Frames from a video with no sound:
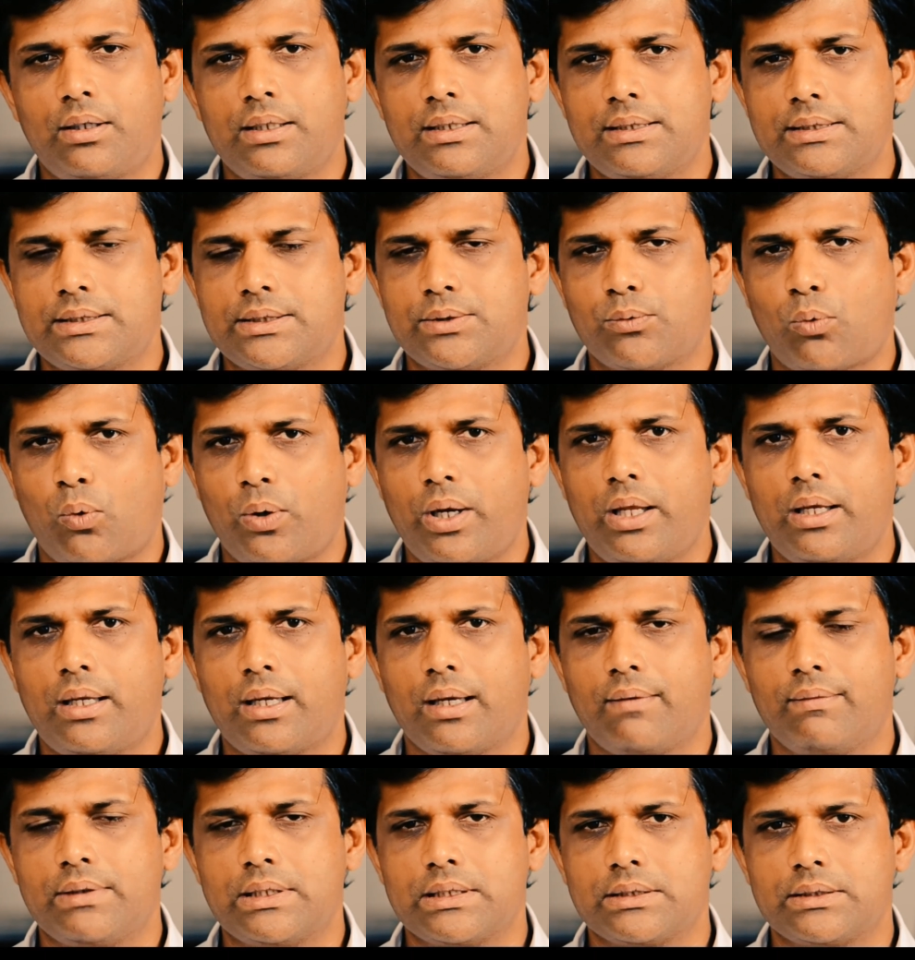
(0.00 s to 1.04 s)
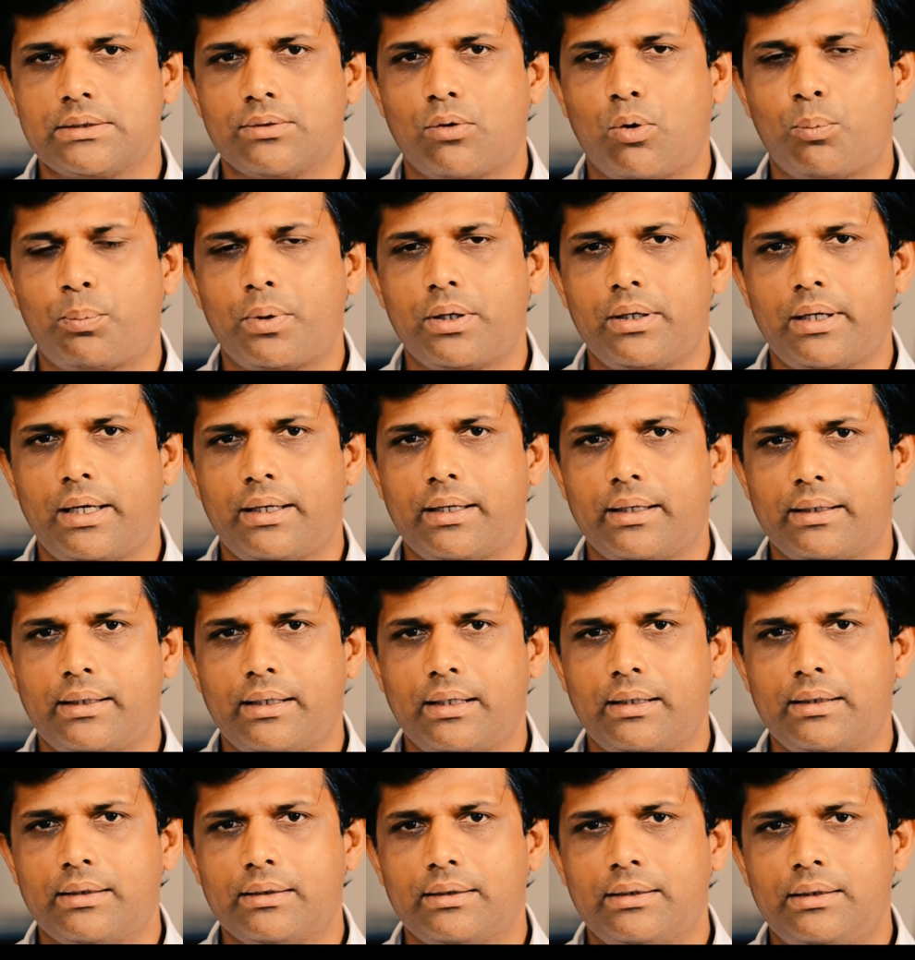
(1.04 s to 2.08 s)
is ODK, which is Open Data
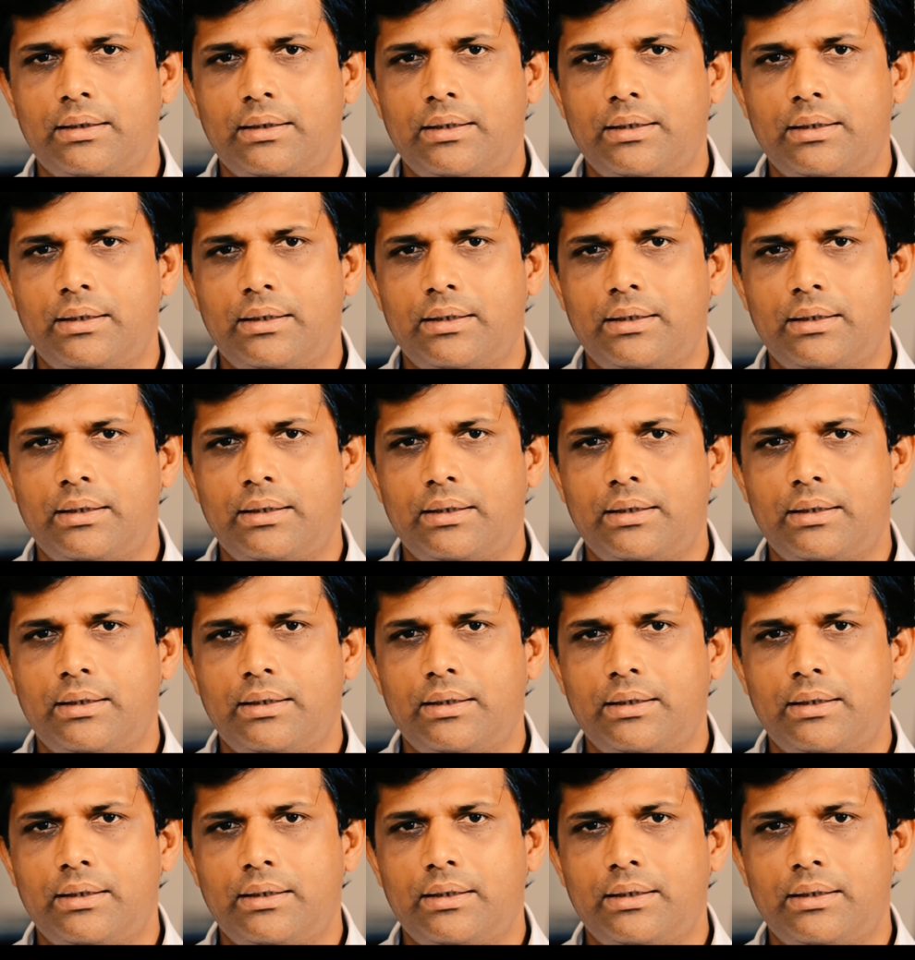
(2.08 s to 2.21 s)
Kit.